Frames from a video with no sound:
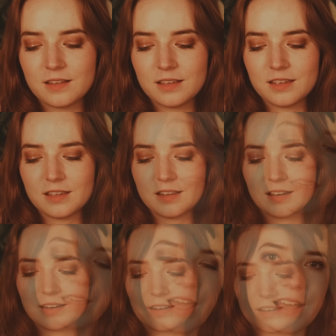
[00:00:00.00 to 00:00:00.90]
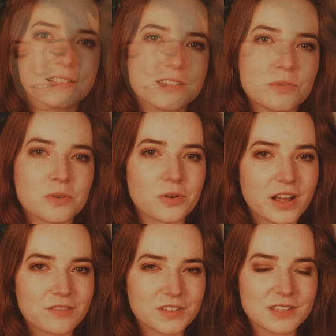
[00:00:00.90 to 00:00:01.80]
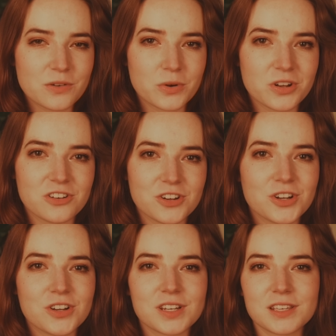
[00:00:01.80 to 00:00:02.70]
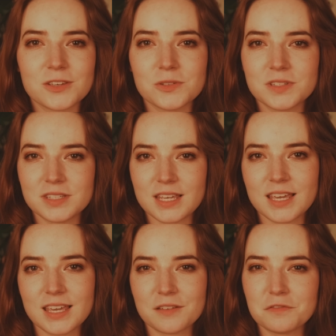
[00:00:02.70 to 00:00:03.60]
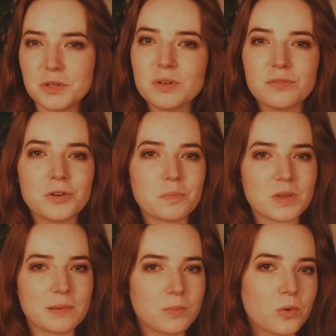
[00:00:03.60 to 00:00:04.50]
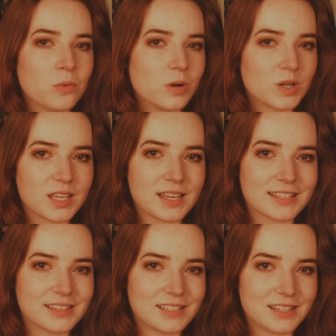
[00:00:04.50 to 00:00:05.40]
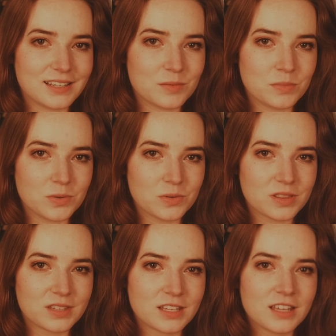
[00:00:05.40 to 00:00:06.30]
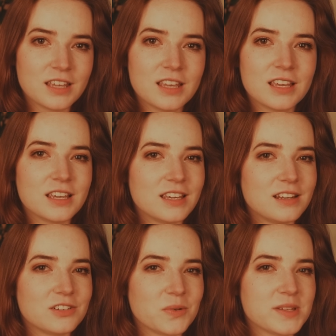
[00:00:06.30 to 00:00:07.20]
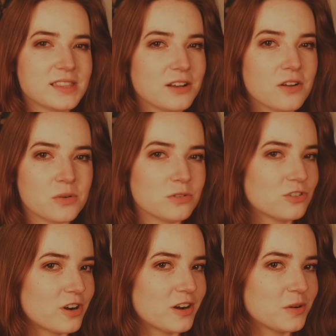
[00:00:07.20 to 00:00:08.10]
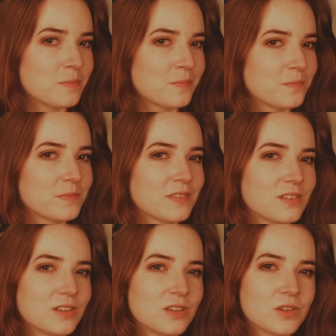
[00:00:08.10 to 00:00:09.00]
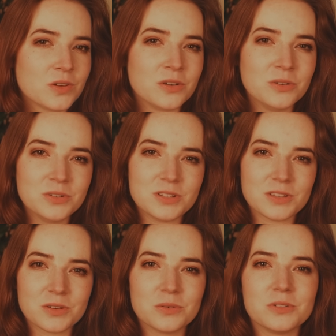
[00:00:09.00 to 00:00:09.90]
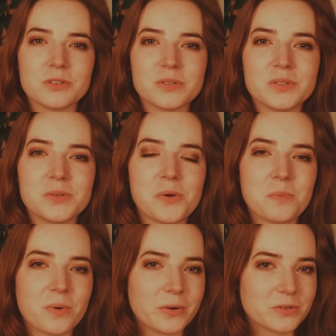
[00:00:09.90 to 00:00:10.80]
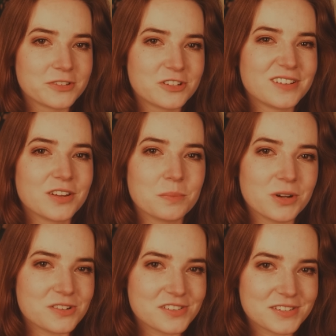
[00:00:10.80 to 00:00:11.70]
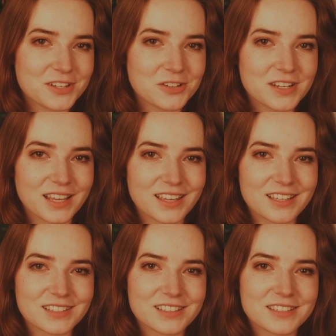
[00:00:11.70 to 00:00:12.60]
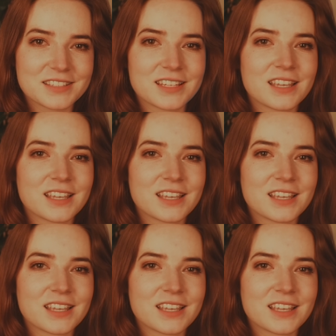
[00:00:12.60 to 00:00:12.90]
Good. As you arrive at the orchard, you see a few different people working at the ticket booth, each with their own charm. Who do you choose to approach to purchase your tickets?